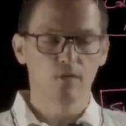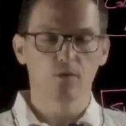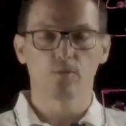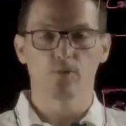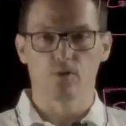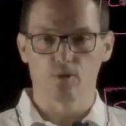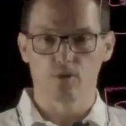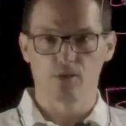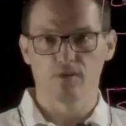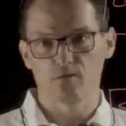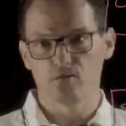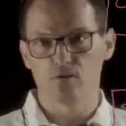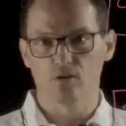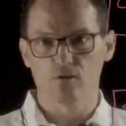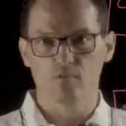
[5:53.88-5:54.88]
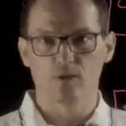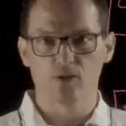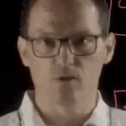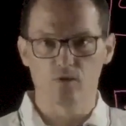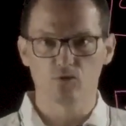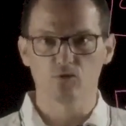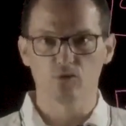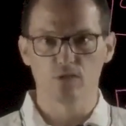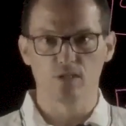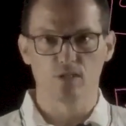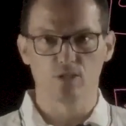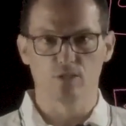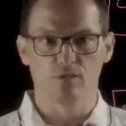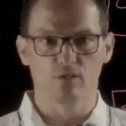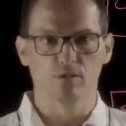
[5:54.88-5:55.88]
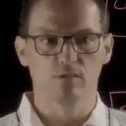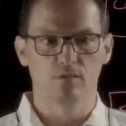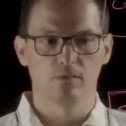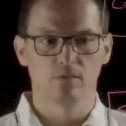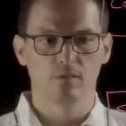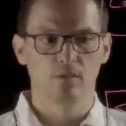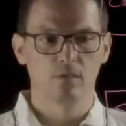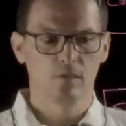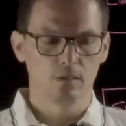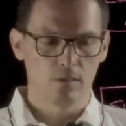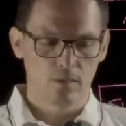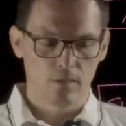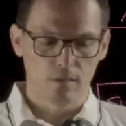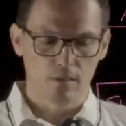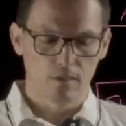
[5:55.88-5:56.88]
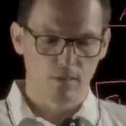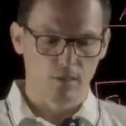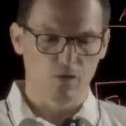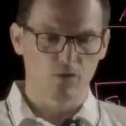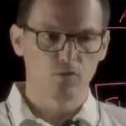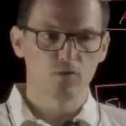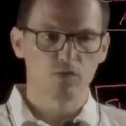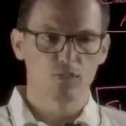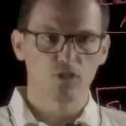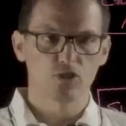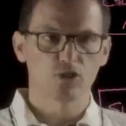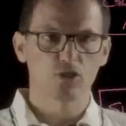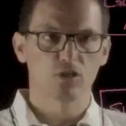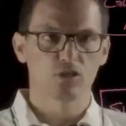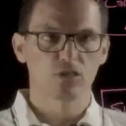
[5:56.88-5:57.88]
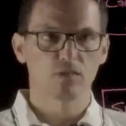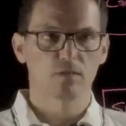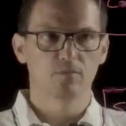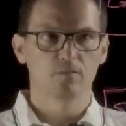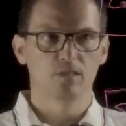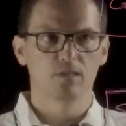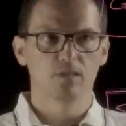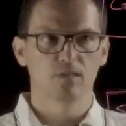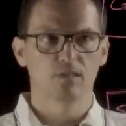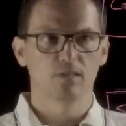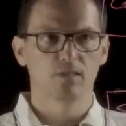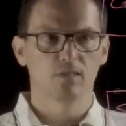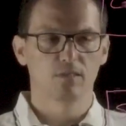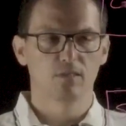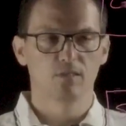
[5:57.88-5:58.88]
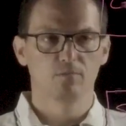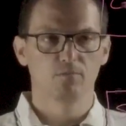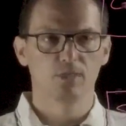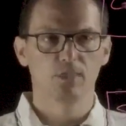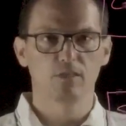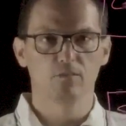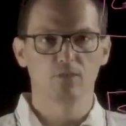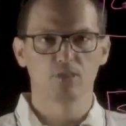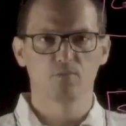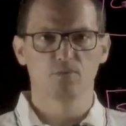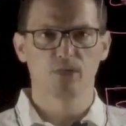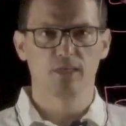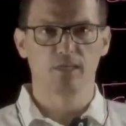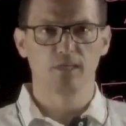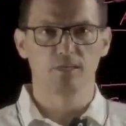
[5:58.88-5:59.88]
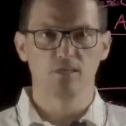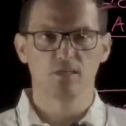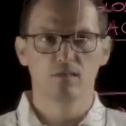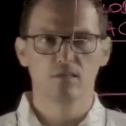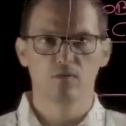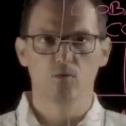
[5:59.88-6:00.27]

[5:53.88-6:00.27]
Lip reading: We also have to talk about authorization. The authorization concept in the BTP is pretty easy.